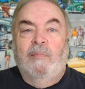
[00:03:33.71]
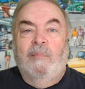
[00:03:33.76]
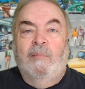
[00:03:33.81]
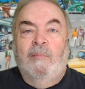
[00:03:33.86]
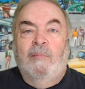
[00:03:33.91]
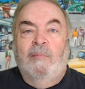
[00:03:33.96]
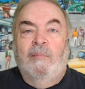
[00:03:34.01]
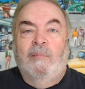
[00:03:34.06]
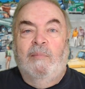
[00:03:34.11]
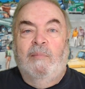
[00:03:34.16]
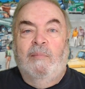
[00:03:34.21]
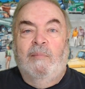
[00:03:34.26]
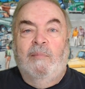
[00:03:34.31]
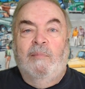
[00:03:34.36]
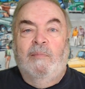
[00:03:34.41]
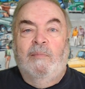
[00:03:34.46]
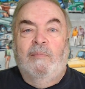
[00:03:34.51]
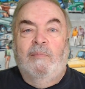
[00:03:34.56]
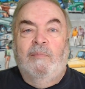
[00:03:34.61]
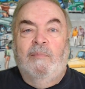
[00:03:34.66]

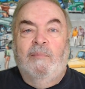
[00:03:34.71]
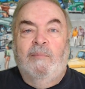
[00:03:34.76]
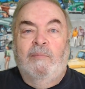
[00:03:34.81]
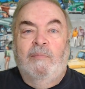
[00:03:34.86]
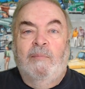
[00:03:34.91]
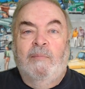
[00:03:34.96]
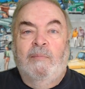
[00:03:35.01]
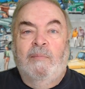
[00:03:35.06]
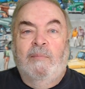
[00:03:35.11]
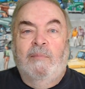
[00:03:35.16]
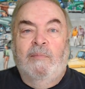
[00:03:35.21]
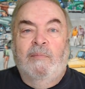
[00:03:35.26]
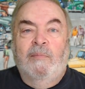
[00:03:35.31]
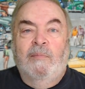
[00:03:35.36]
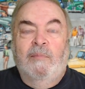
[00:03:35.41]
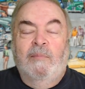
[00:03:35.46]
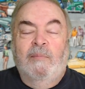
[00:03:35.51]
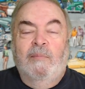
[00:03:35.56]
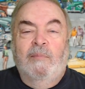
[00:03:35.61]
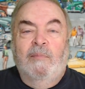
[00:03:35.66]

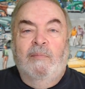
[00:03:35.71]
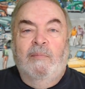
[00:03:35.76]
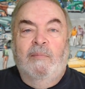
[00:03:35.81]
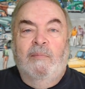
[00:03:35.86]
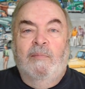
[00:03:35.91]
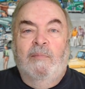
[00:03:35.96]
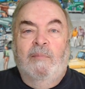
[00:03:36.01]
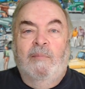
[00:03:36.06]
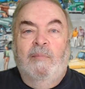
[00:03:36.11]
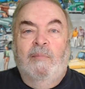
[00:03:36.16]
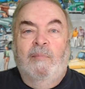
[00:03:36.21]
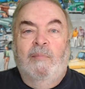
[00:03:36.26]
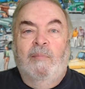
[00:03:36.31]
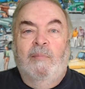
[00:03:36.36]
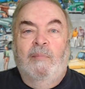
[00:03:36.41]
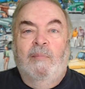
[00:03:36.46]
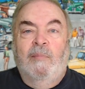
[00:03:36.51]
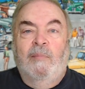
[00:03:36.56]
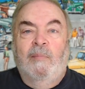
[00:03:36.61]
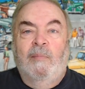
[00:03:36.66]

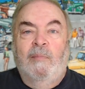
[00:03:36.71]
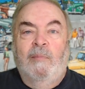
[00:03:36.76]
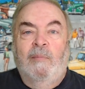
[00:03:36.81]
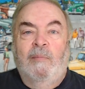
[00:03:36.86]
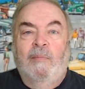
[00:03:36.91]
(not speaking)